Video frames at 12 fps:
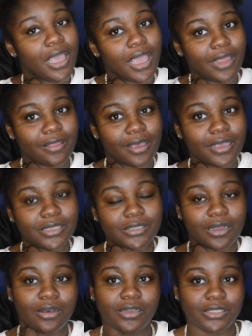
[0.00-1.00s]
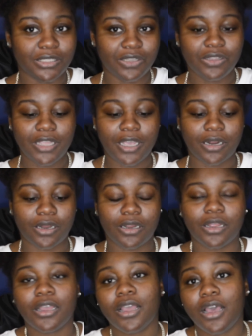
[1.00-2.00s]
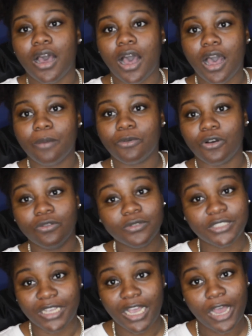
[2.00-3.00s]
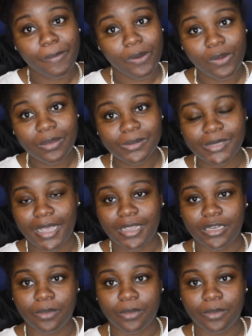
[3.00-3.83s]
and that is all. See you later. Go check out my website,